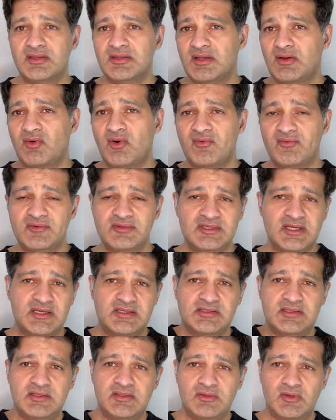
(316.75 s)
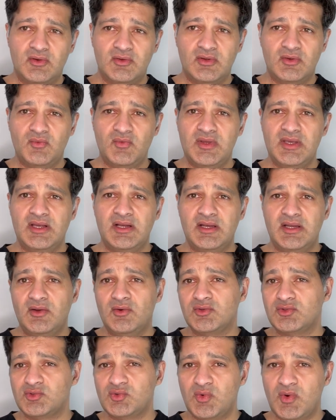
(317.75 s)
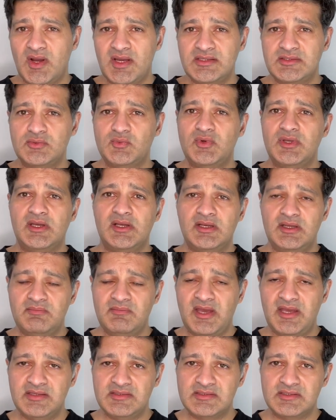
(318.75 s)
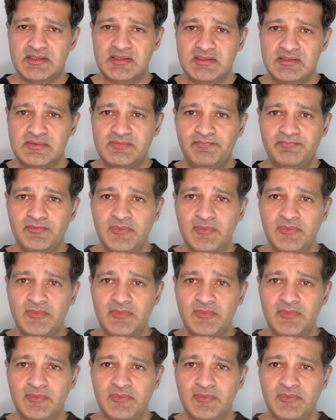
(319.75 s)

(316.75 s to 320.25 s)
and they're often tested on a weekly or twice weekly basis.